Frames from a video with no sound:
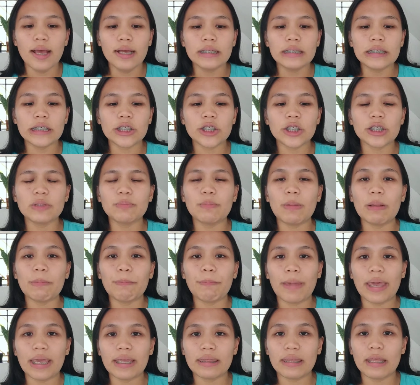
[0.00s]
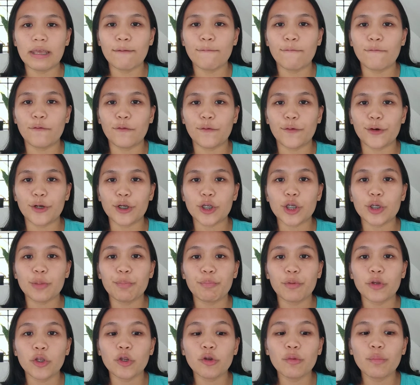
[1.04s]
such as palpating for
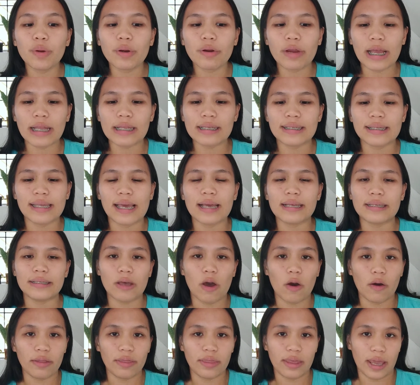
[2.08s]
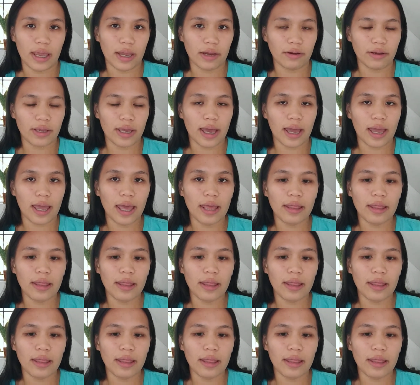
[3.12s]
protuberances on the area.